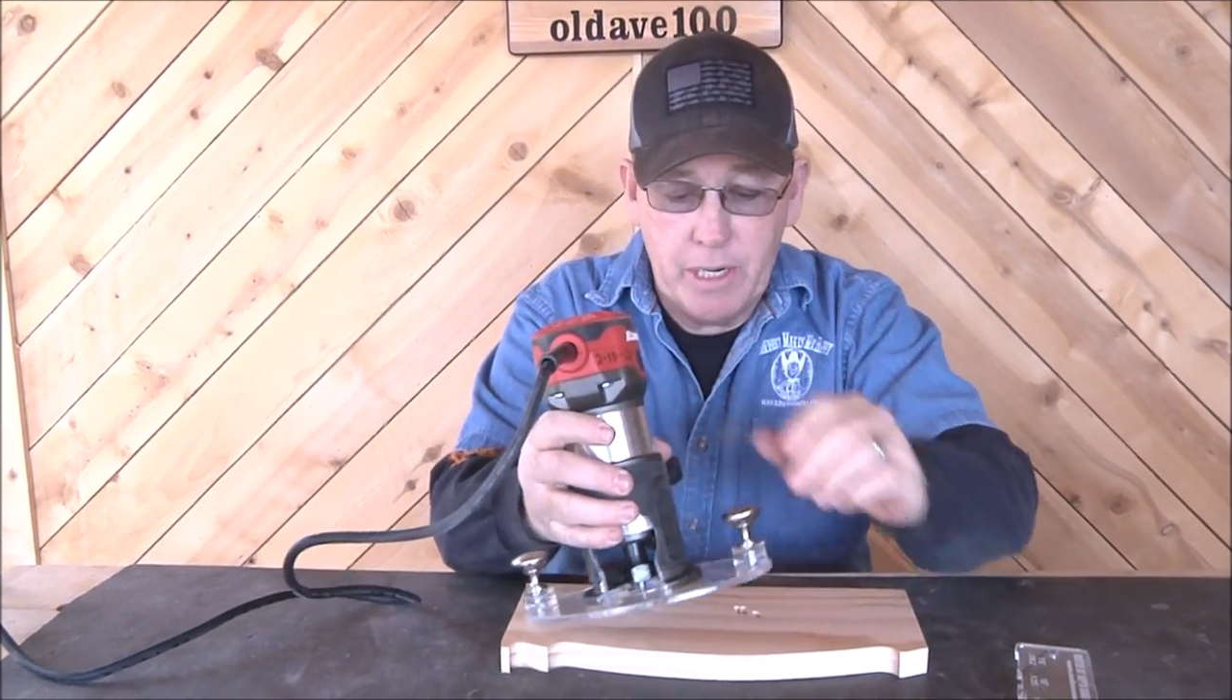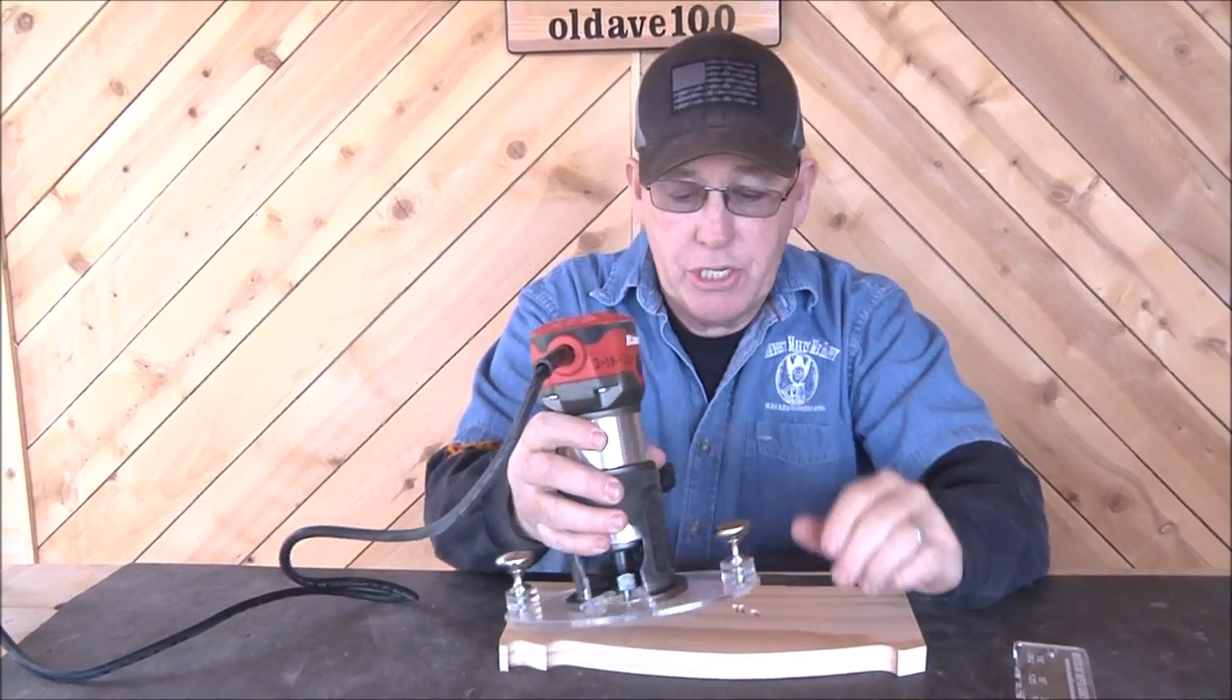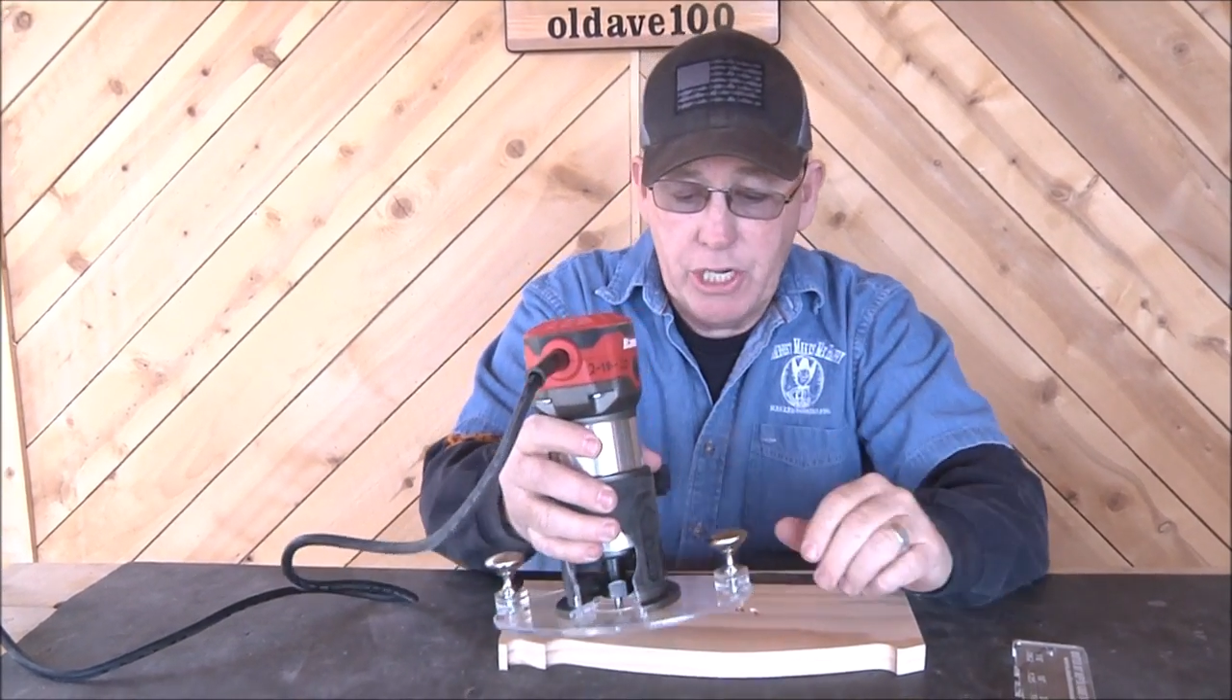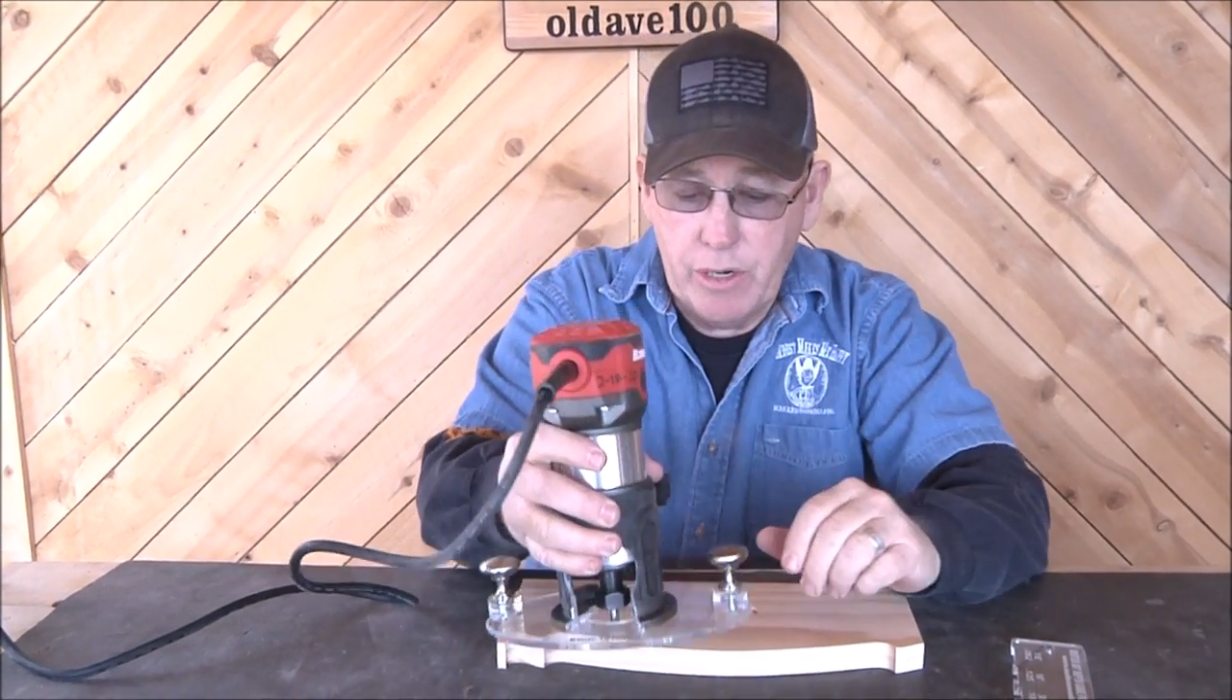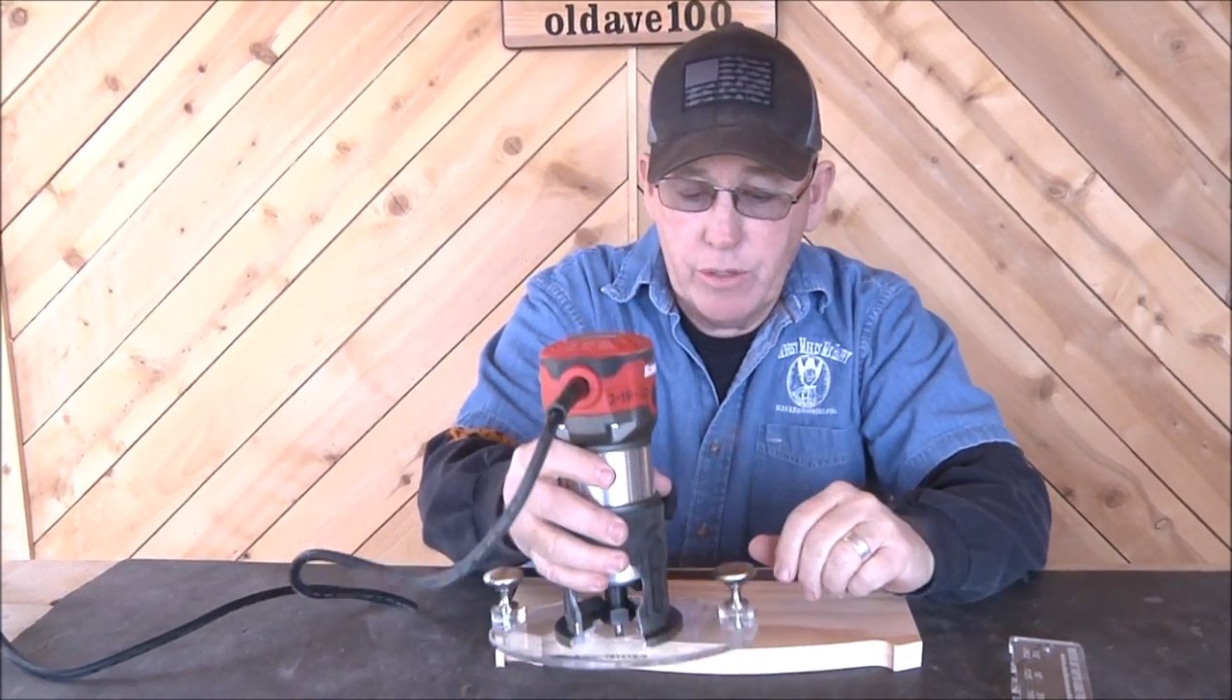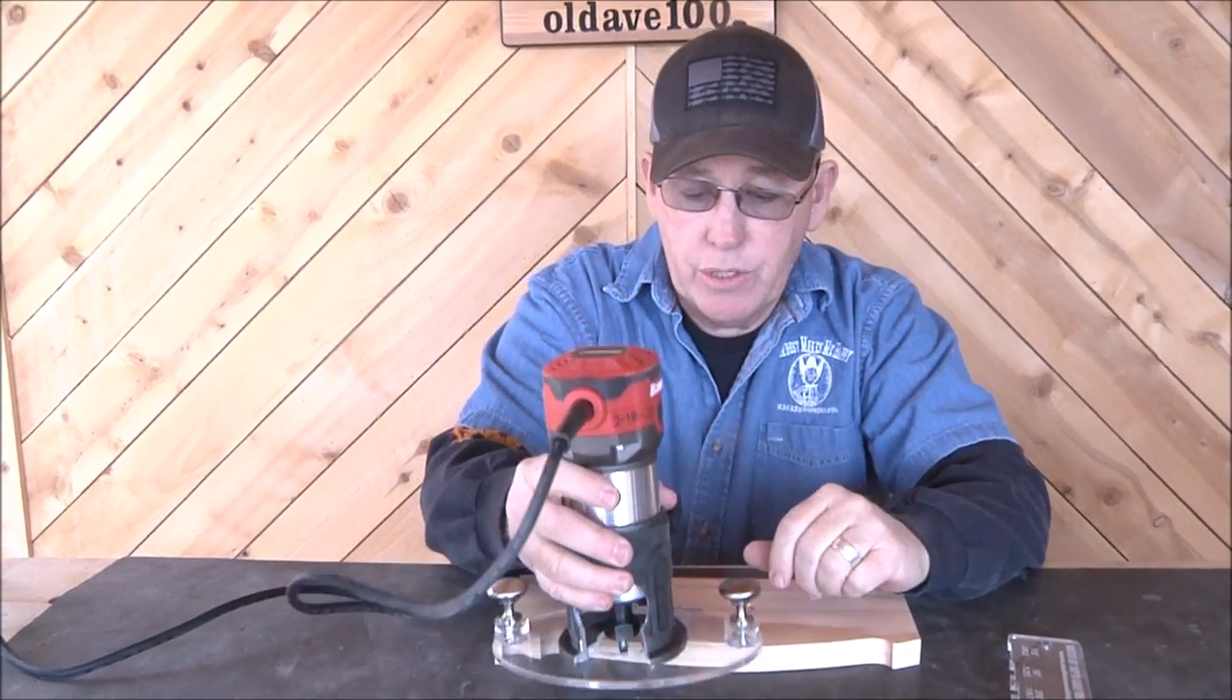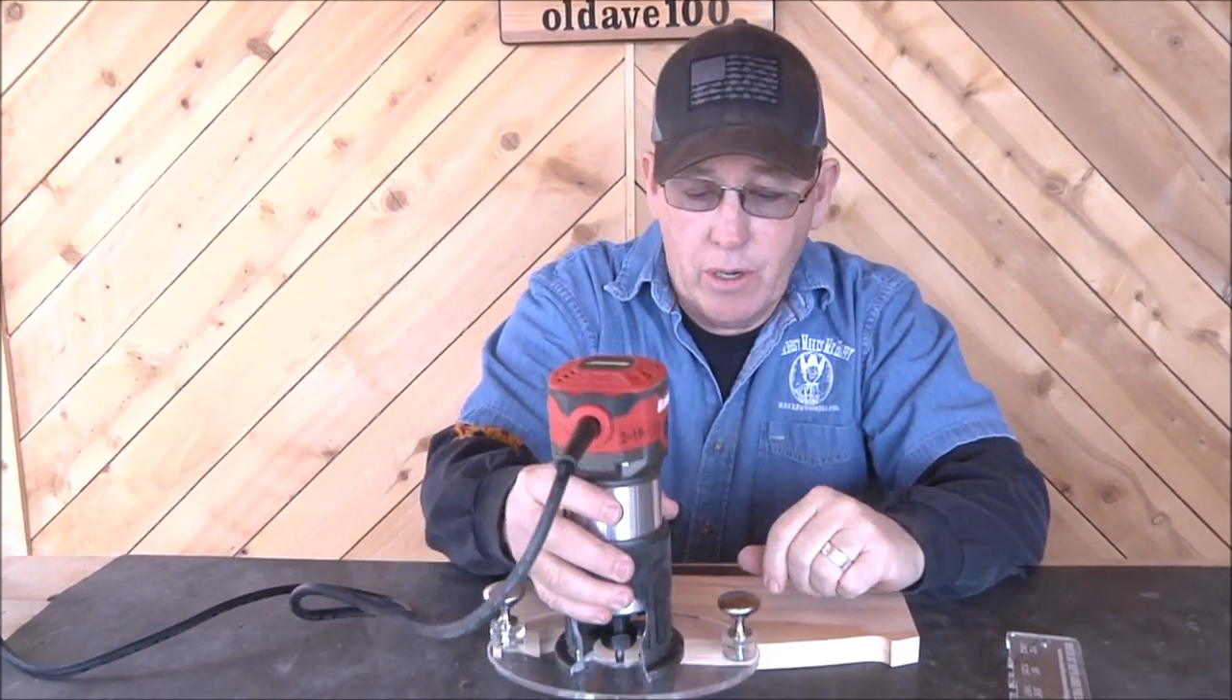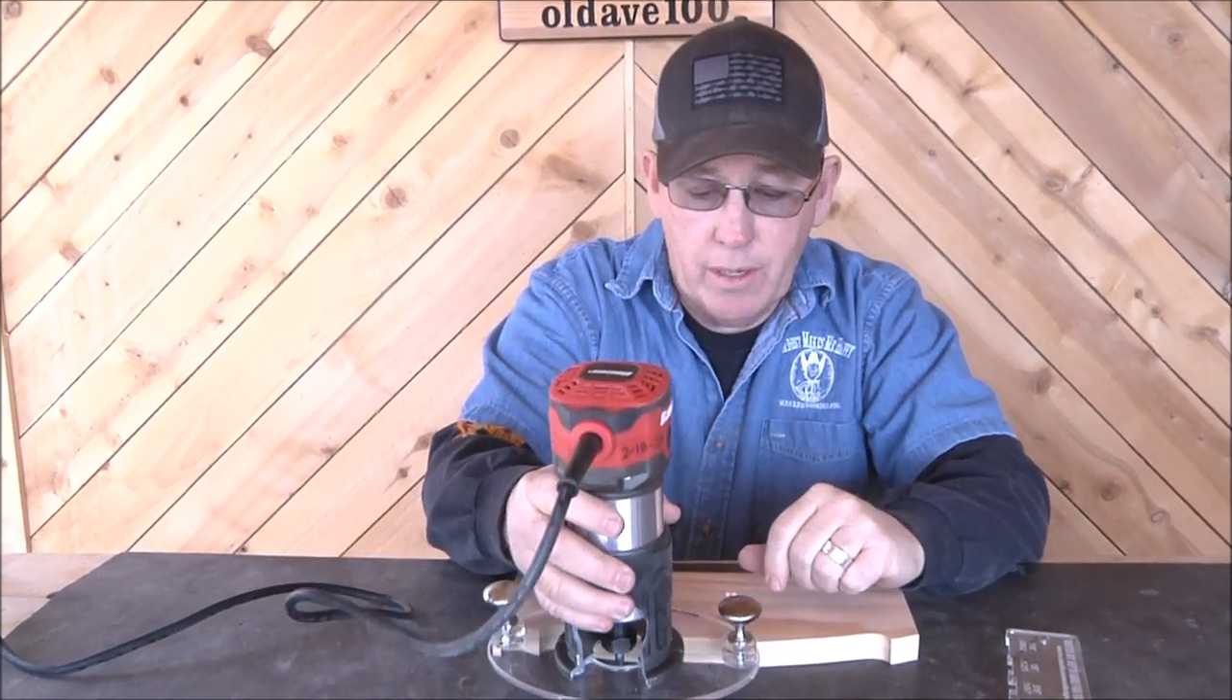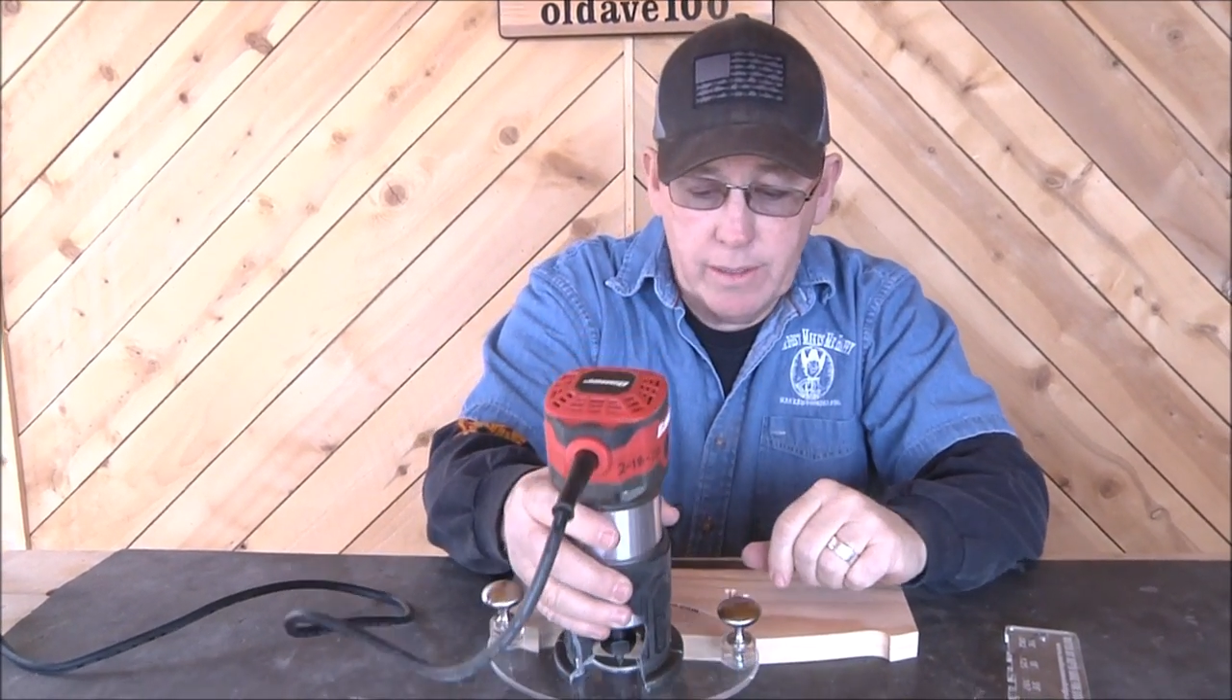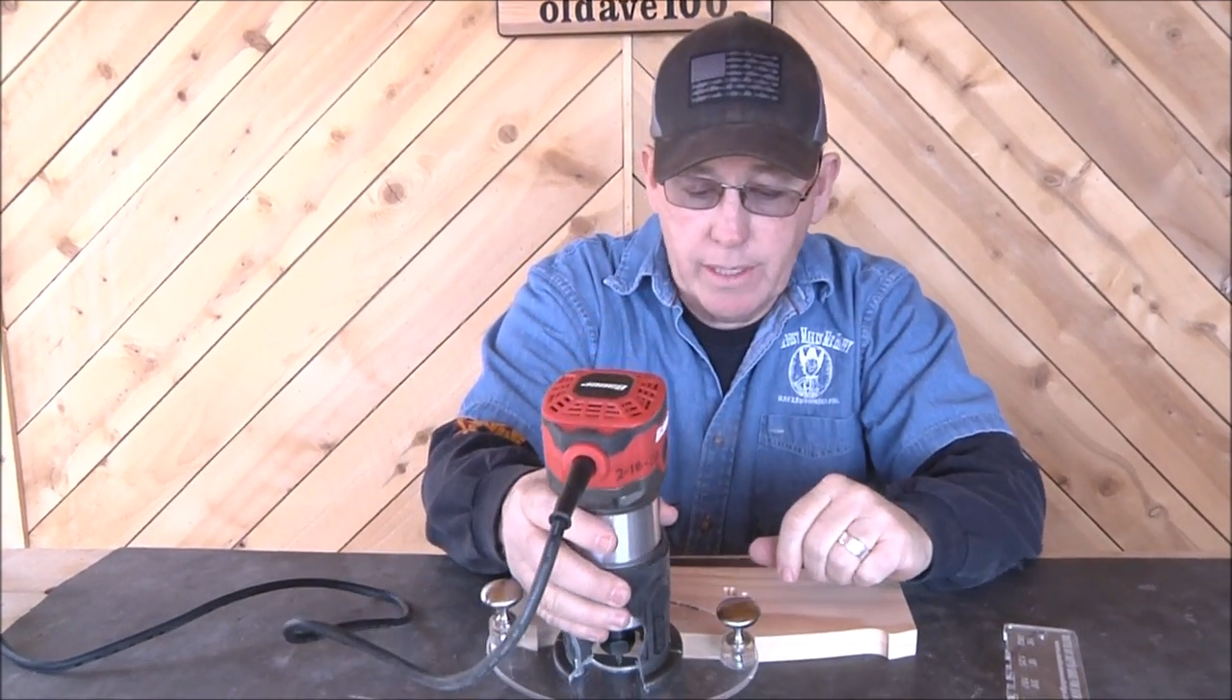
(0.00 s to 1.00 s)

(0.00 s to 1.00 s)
my cheaters on